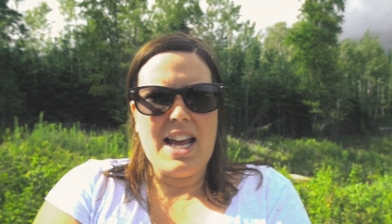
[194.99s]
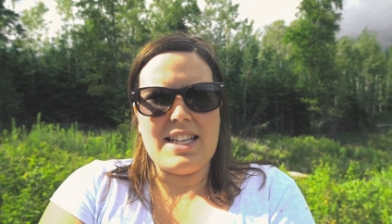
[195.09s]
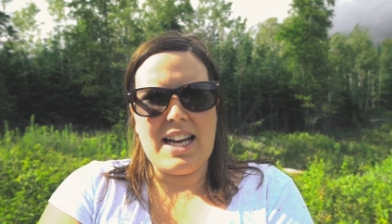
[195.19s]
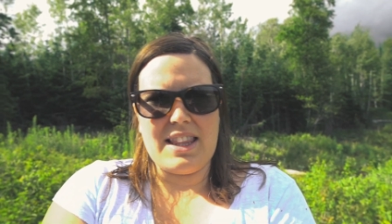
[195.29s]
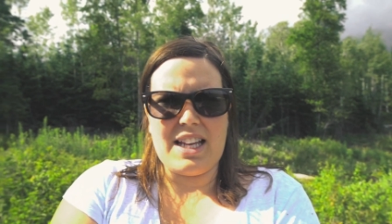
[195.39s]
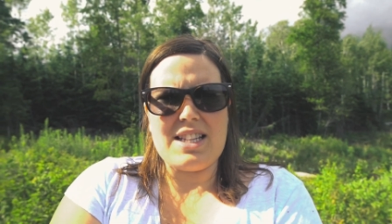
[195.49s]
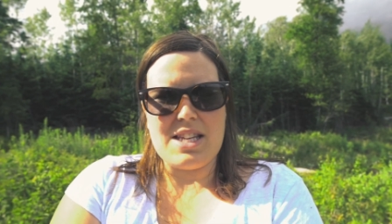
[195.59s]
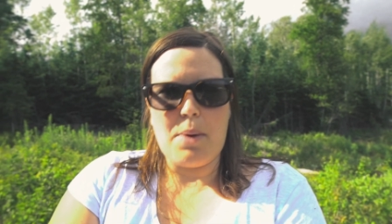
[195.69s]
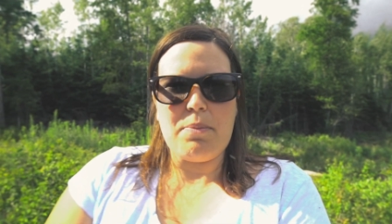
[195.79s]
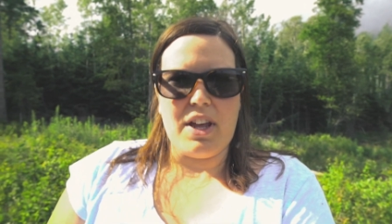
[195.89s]
yet that's
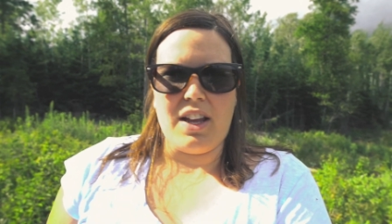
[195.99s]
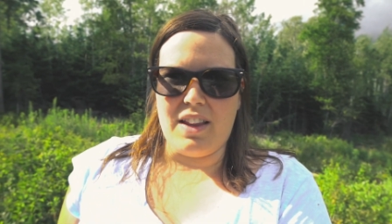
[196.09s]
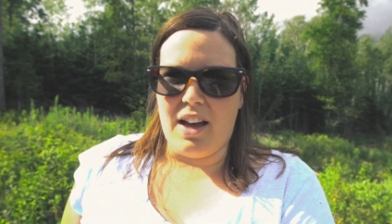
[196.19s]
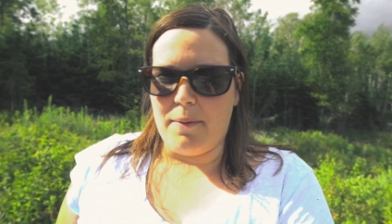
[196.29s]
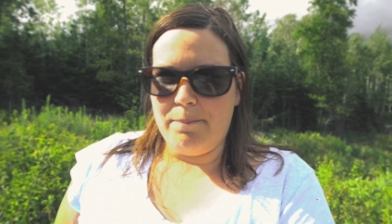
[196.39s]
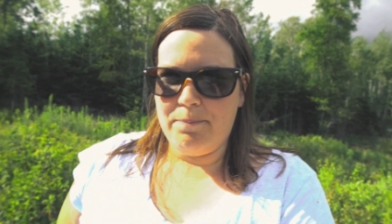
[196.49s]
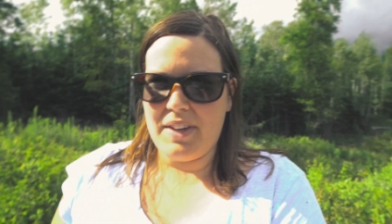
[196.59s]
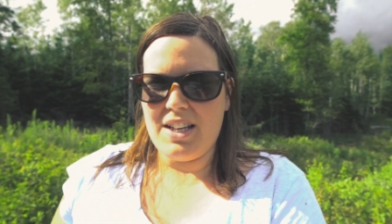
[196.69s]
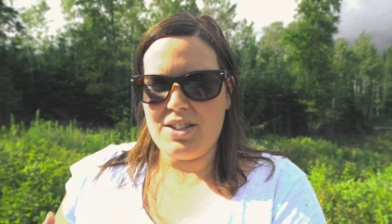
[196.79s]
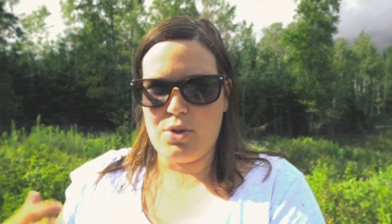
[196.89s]
something that
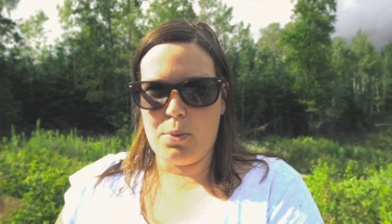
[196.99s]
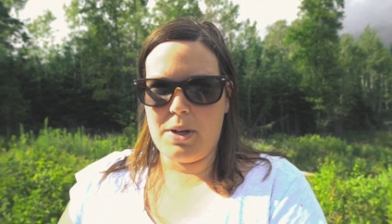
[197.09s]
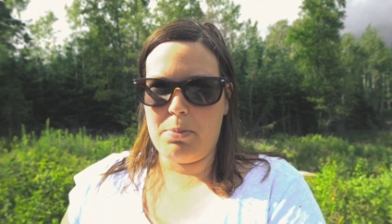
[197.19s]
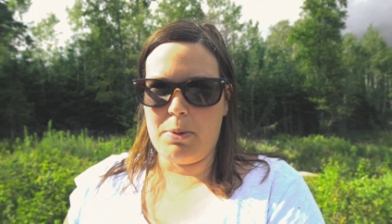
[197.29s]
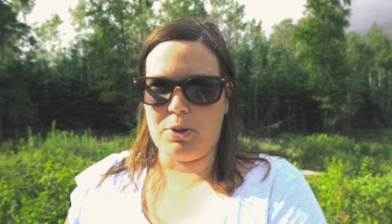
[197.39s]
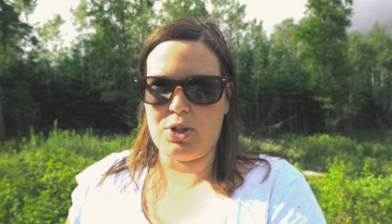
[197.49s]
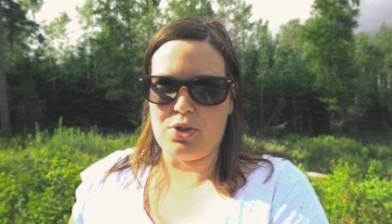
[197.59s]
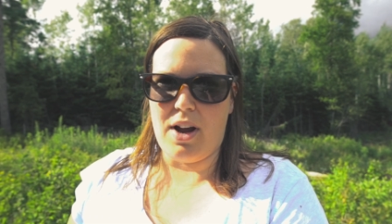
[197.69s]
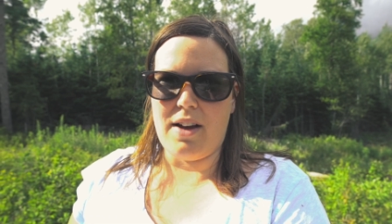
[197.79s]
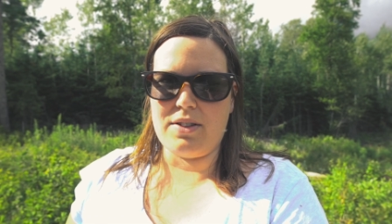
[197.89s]
so many people
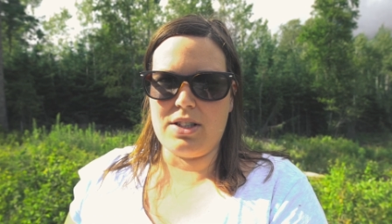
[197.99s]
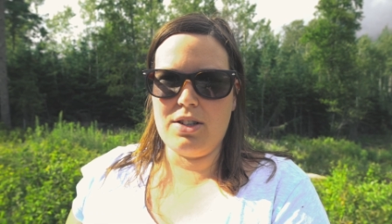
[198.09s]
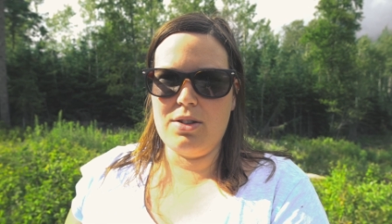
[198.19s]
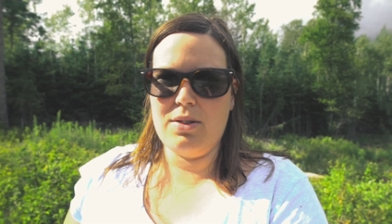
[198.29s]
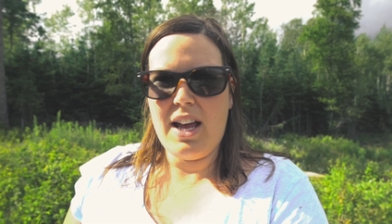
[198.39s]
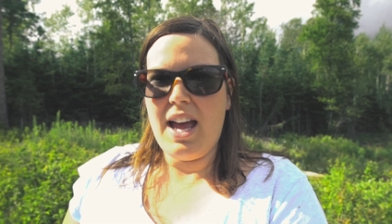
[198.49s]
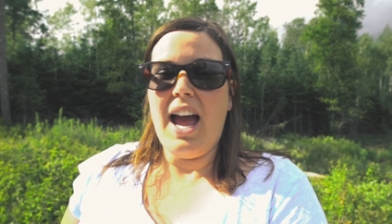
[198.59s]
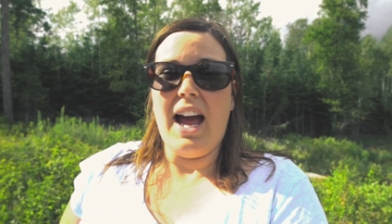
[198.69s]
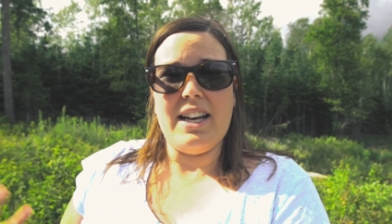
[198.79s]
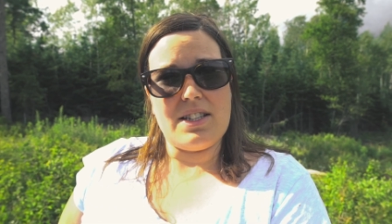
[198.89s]
strive to do
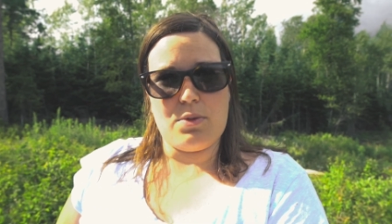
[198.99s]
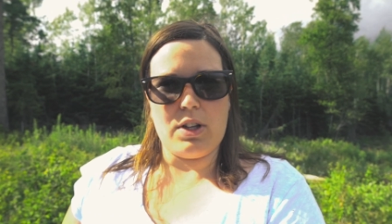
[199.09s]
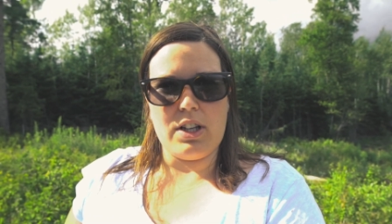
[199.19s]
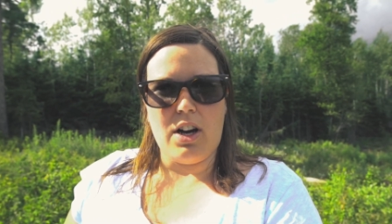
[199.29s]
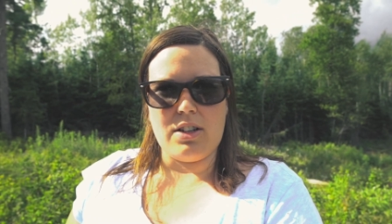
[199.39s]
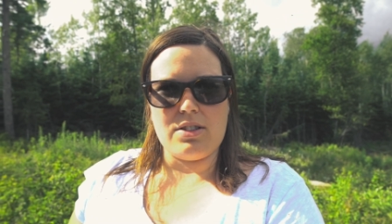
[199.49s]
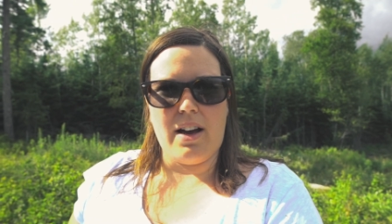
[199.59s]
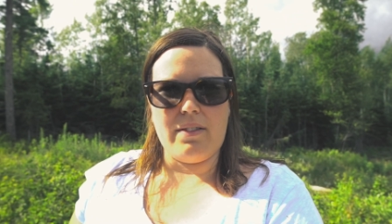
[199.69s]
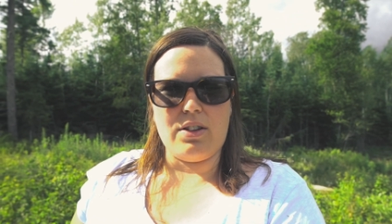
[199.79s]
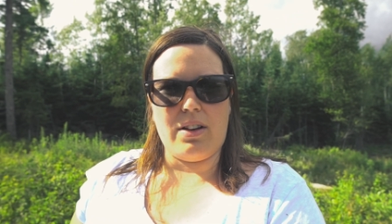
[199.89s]
and it's really hard to
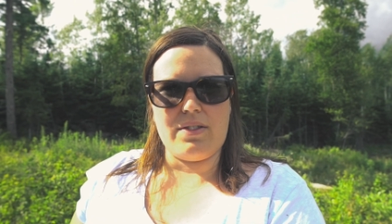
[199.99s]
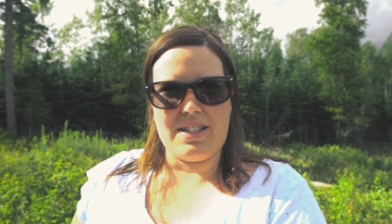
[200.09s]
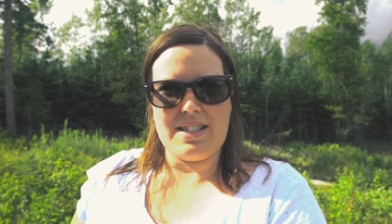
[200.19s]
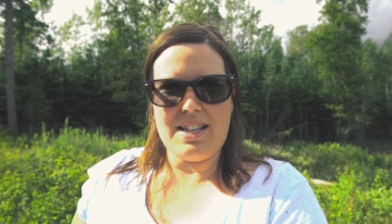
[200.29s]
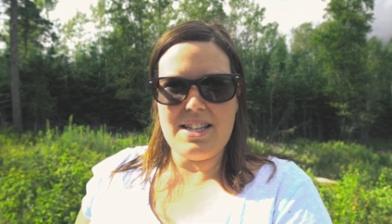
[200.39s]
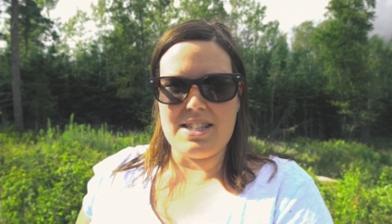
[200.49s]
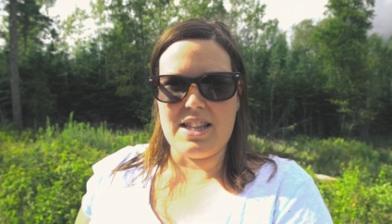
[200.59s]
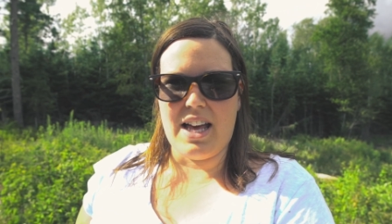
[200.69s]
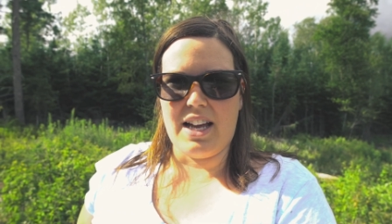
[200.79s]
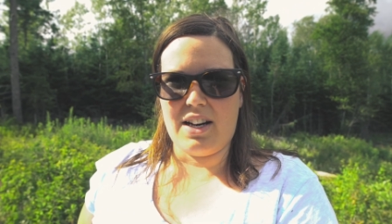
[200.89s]
have a lot of success
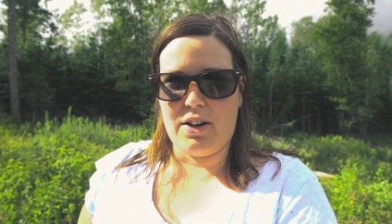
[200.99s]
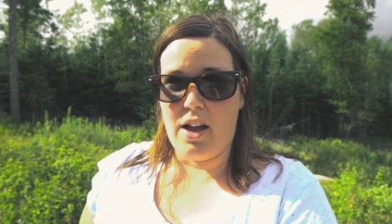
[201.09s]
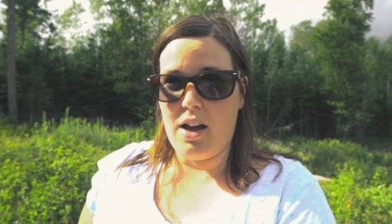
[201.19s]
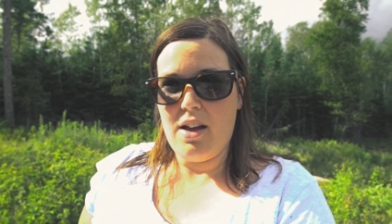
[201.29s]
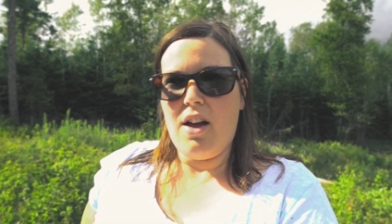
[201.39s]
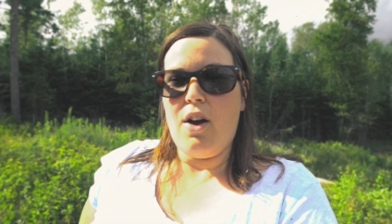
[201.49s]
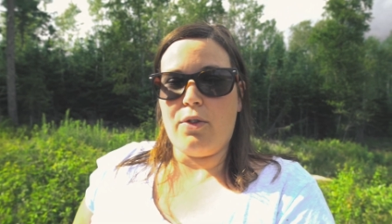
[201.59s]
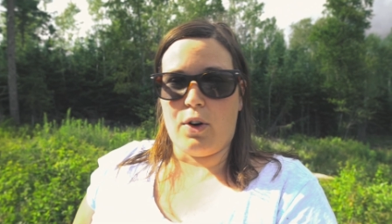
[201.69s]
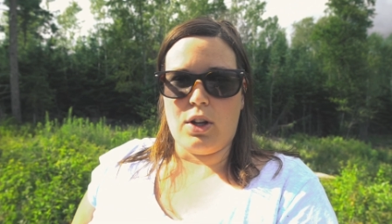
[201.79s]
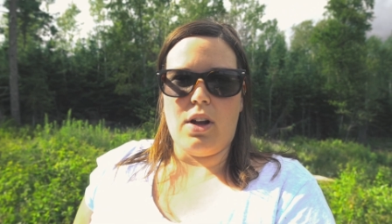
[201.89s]
in that area
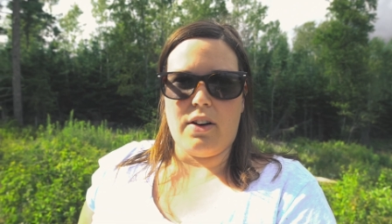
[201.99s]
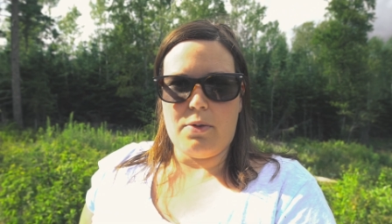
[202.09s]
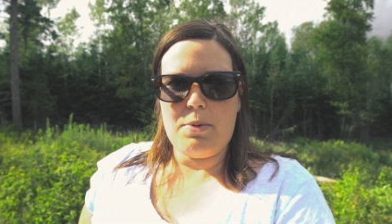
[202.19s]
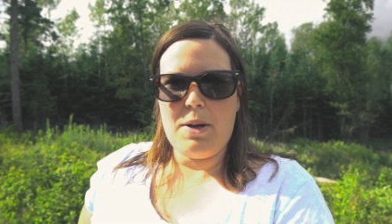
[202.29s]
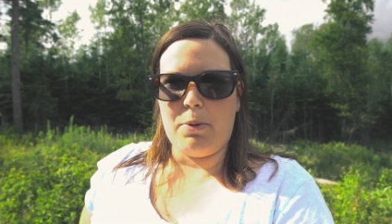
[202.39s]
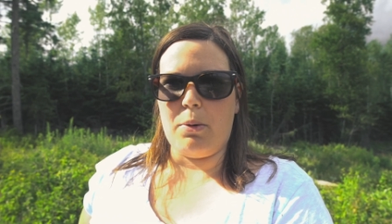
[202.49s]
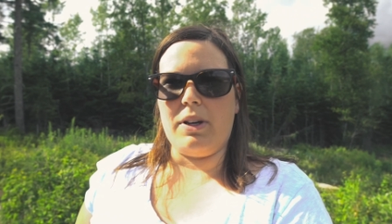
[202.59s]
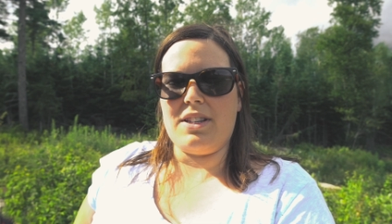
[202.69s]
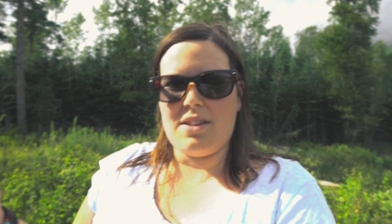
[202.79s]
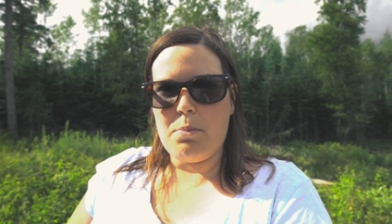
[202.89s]
for a lot of people
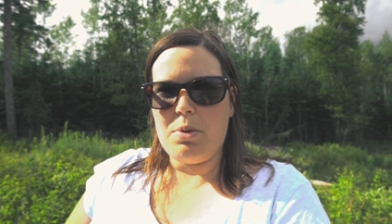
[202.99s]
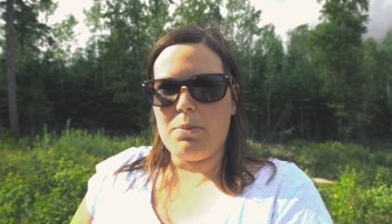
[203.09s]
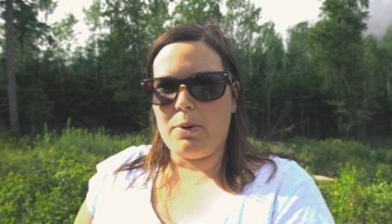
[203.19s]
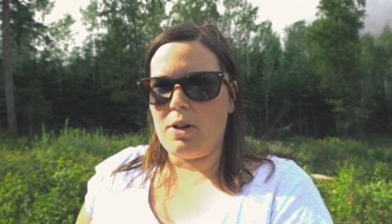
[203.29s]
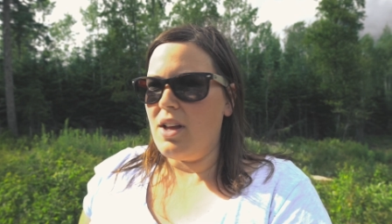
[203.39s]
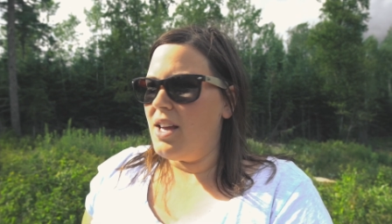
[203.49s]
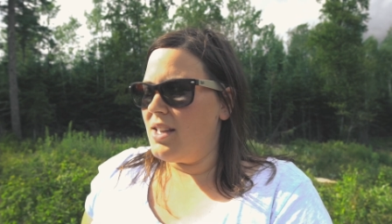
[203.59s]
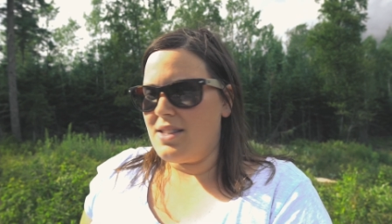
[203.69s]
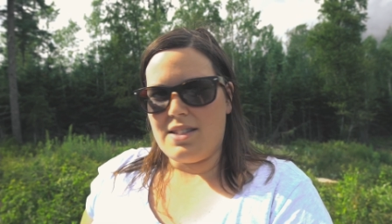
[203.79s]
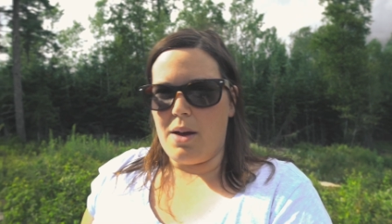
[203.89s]
but some people
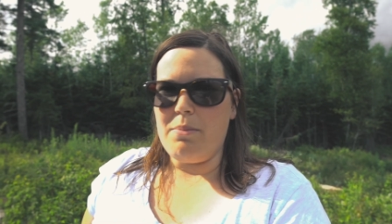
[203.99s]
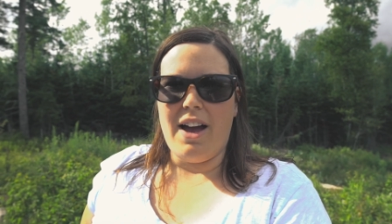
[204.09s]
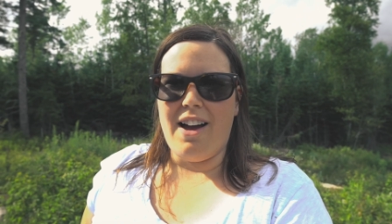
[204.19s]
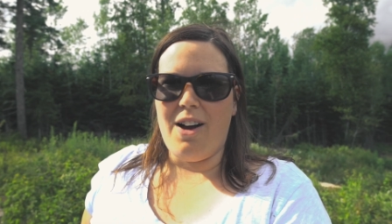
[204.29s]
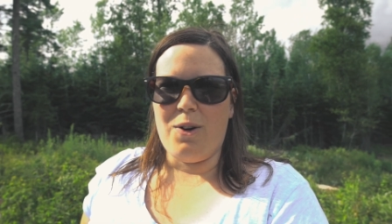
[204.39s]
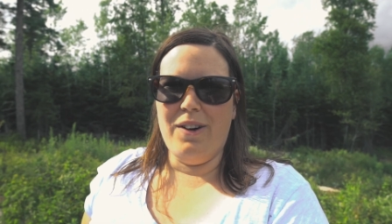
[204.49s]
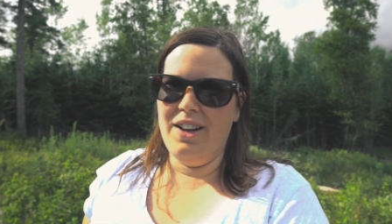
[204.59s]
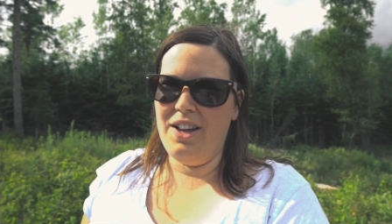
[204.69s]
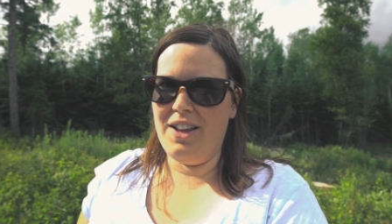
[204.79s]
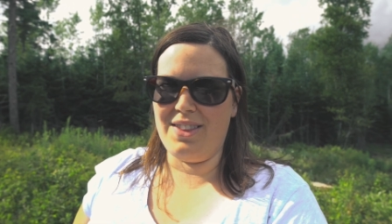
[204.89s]
somehow
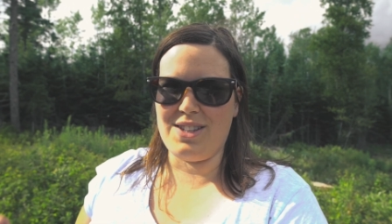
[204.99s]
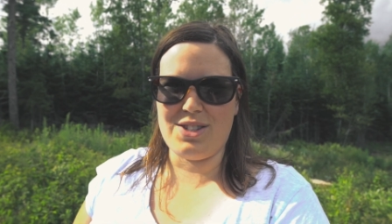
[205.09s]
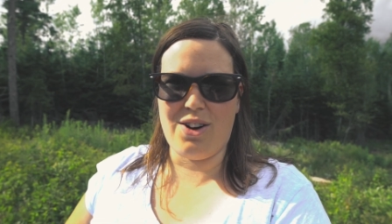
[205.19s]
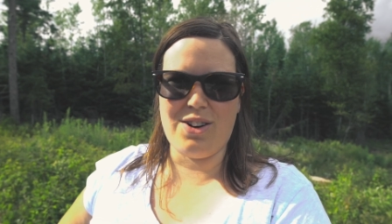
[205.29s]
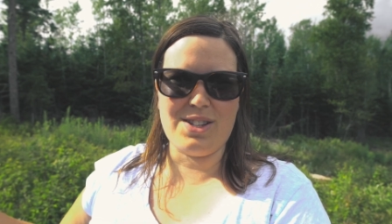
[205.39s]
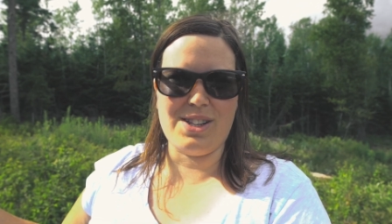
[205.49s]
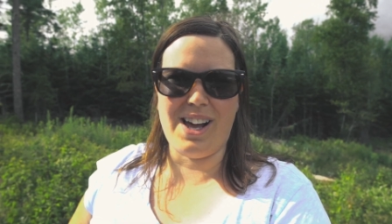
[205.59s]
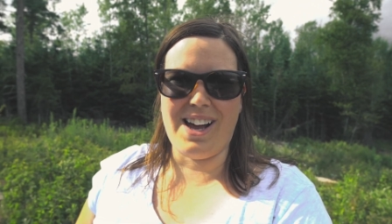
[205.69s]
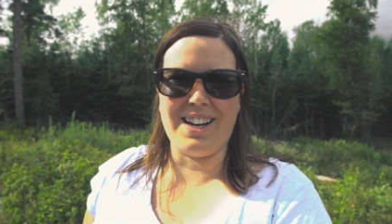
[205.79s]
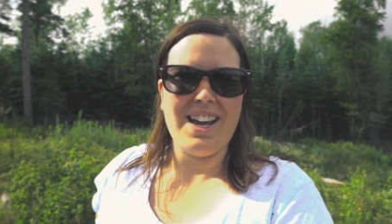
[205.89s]
the stars
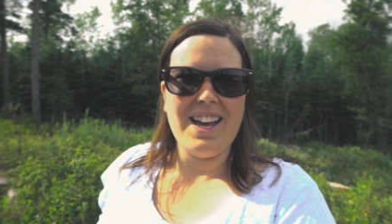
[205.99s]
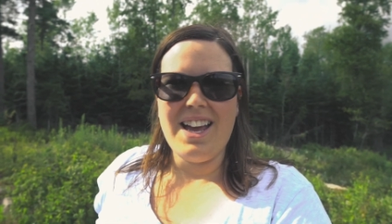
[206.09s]
align